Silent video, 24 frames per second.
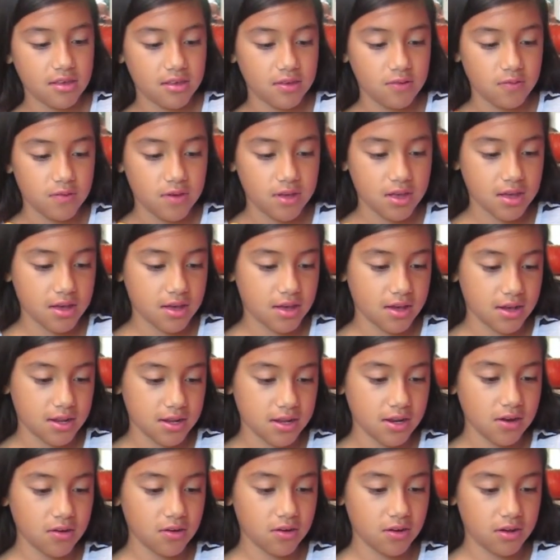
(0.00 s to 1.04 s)
You cut
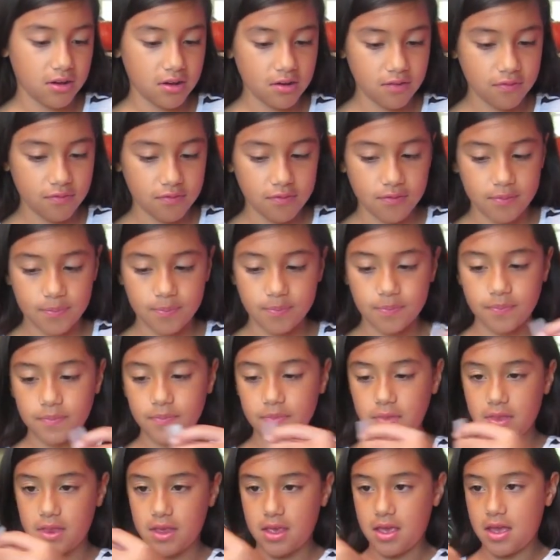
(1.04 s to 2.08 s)
it off.
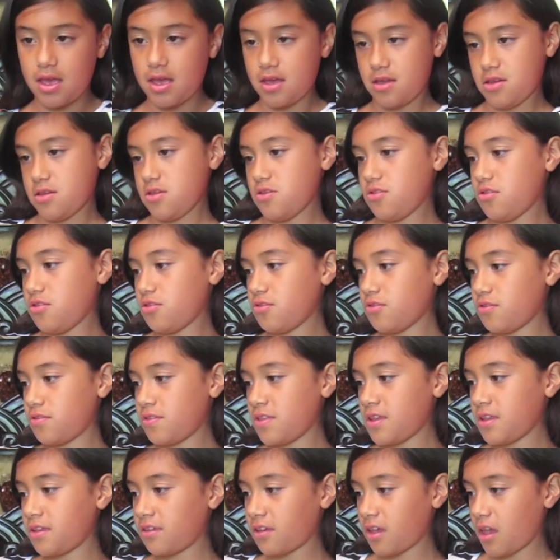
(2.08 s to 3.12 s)
You use
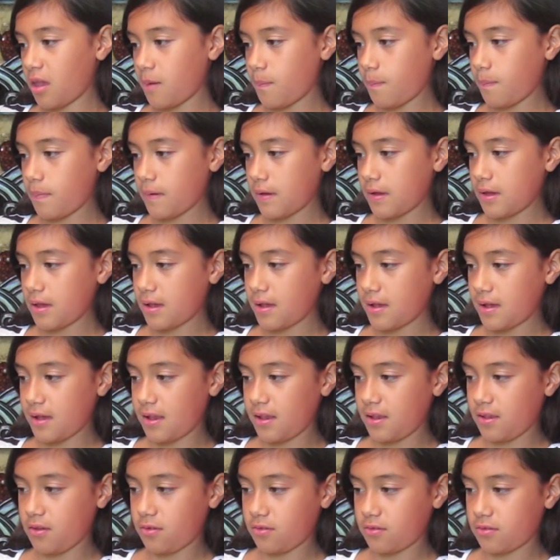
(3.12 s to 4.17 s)
the tape
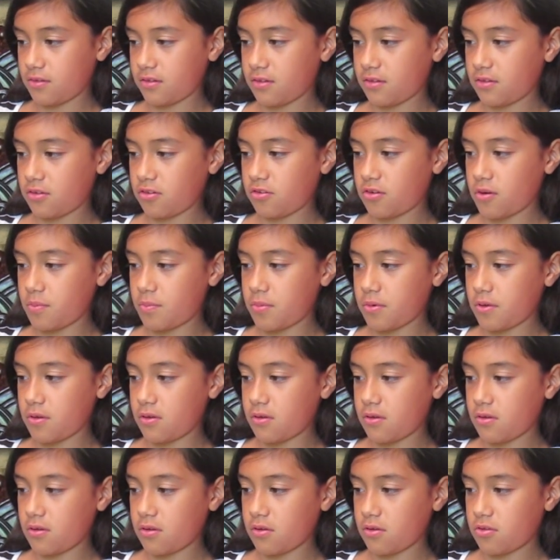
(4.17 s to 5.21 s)
and you strip
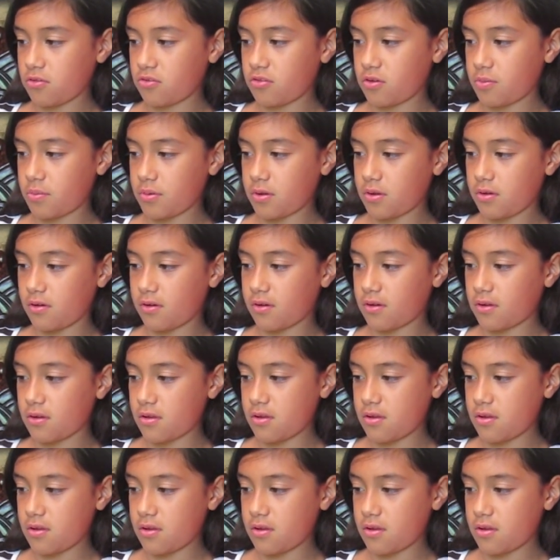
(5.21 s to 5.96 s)
it on.